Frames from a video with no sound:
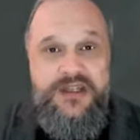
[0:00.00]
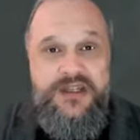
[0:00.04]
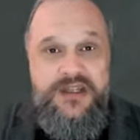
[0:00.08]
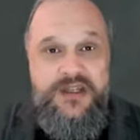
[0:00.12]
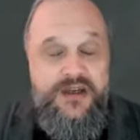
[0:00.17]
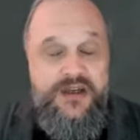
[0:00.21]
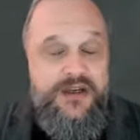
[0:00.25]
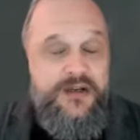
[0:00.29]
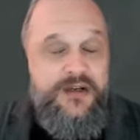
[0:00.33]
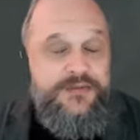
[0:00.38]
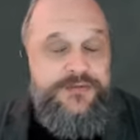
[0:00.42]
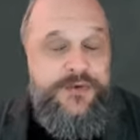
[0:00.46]
And
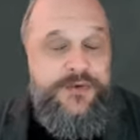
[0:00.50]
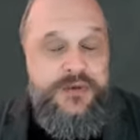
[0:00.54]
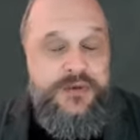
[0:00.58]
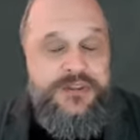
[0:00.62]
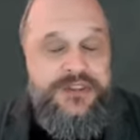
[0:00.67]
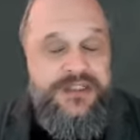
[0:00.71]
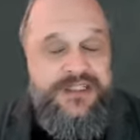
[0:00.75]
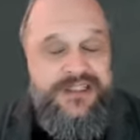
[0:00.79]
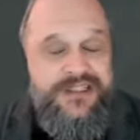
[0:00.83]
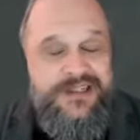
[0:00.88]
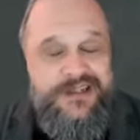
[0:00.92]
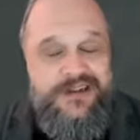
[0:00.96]
unfortunately,
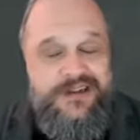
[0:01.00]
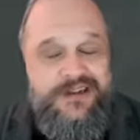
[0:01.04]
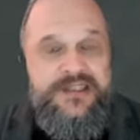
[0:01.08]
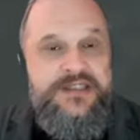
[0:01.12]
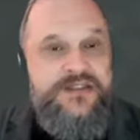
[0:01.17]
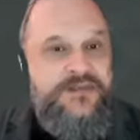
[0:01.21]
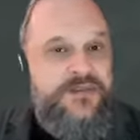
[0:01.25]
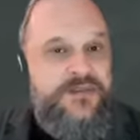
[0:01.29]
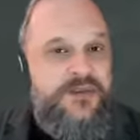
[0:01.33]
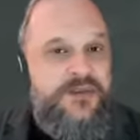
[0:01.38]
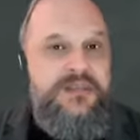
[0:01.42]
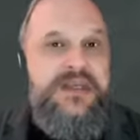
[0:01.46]
the likes of
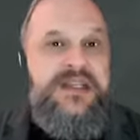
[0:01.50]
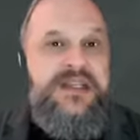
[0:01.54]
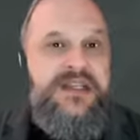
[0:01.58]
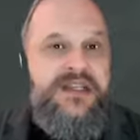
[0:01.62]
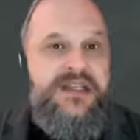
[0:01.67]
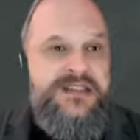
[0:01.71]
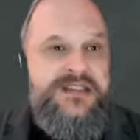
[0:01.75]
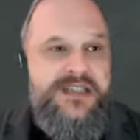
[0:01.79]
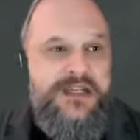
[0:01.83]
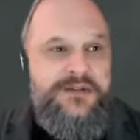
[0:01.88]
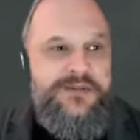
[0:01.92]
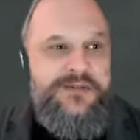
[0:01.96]
the media,
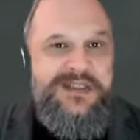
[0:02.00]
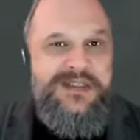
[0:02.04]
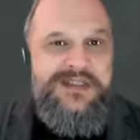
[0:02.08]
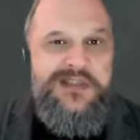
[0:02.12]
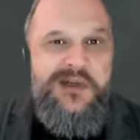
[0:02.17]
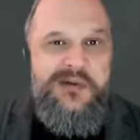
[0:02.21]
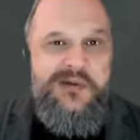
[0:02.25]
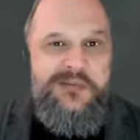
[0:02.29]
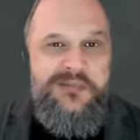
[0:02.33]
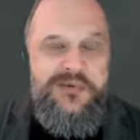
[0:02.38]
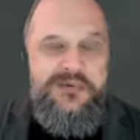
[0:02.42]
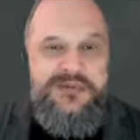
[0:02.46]
say, for
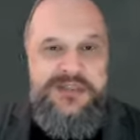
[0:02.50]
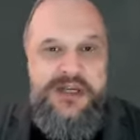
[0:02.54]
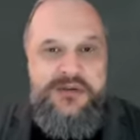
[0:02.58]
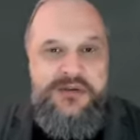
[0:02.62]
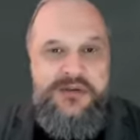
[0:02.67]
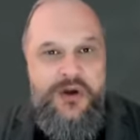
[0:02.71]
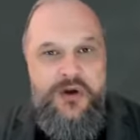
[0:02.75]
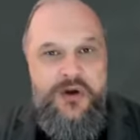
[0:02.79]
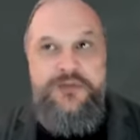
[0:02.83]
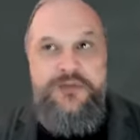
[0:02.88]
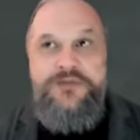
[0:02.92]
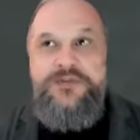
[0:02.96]
example, don't
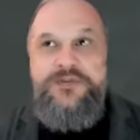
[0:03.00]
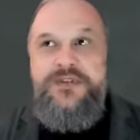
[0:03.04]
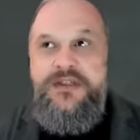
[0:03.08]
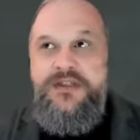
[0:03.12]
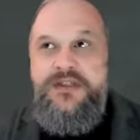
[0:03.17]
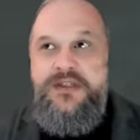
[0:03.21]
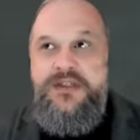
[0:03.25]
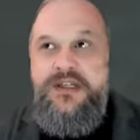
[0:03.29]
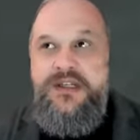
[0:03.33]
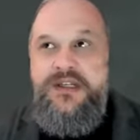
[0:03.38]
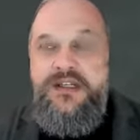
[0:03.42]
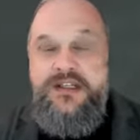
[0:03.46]
often
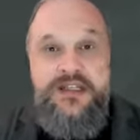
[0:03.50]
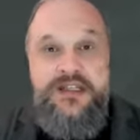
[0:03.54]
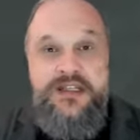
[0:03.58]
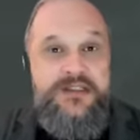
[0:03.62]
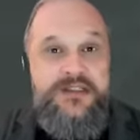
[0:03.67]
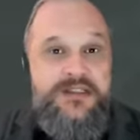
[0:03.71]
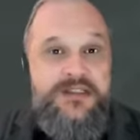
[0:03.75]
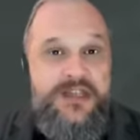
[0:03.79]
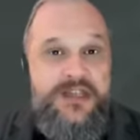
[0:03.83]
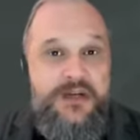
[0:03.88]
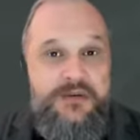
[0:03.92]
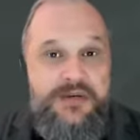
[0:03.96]

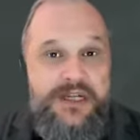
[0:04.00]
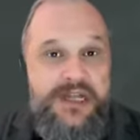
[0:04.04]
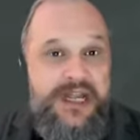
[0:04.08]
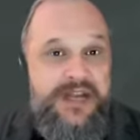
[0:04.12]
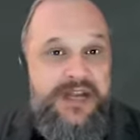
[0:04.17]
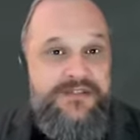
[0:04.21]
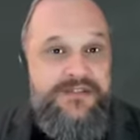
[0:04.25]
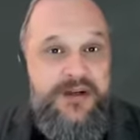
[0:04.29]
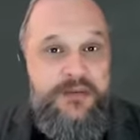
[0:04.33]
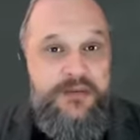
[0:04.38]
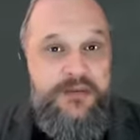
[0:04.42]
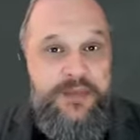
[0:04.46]
necessarily have
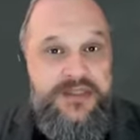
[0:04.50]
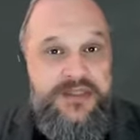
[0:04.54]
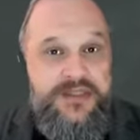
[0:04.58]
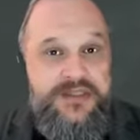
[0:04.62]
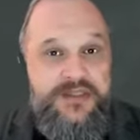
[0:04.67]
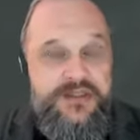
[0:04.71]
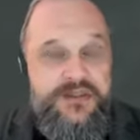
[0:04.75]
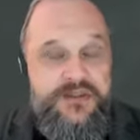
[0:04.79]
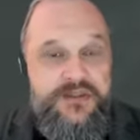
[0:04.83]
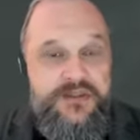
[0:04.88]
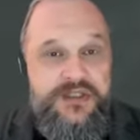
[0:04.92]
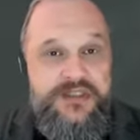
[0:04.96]
our best
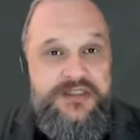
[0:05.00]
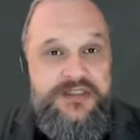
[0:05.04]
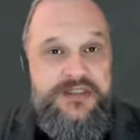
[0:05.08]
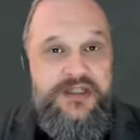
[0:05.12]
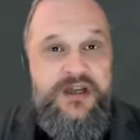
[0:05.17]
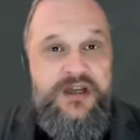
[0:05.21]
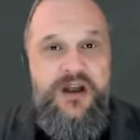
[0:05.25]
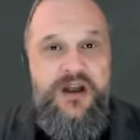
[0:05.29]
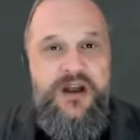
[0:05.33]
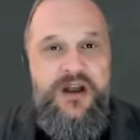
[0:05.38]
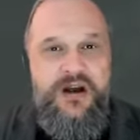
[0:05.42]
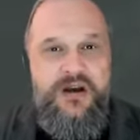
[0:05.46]
interest at
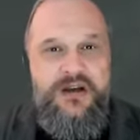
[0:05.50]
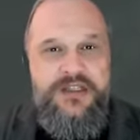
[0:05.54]
heart.